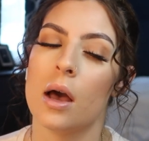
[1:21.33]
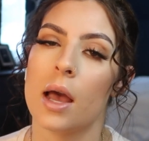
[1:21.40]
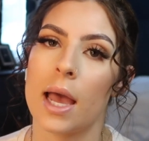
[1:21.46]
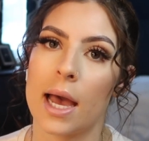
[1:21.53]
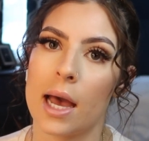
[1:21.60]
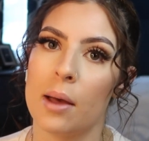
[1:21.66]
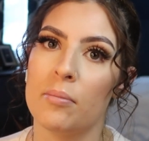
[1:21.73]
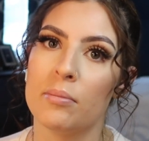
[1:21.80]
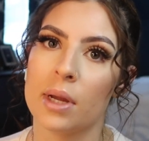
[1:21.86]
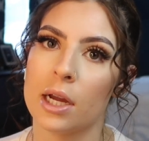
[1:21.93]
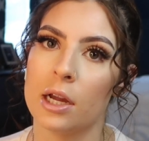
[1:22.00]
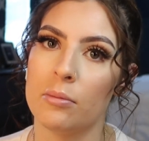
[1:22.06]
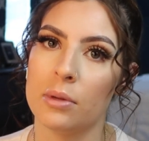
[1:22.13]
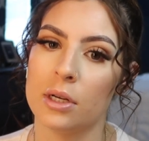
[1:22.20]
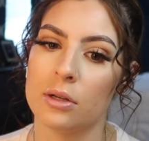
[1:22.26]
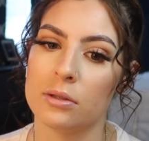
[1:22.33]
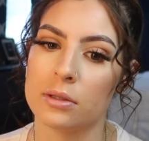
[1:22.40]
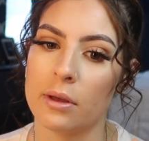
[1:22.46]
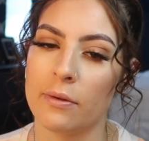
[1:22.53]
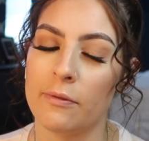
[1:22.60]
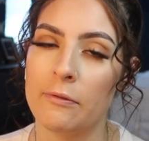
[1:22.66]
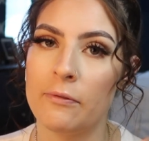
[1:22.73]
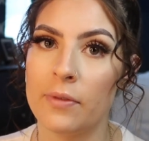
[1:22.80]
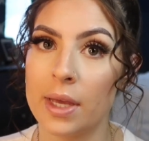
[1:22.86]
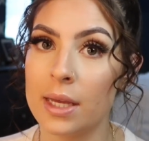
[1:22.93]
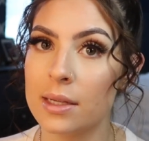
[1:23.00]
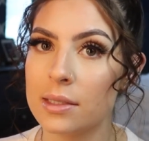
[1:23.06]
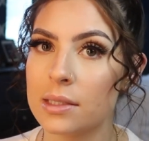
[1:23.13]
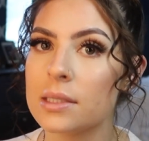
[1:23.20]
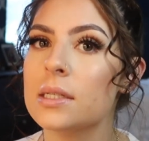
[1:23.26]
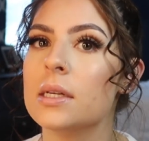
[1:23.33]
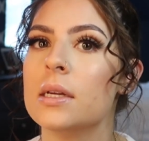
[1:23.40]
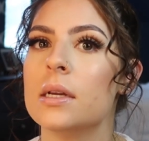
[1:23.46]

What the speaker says: at marymendozafitness.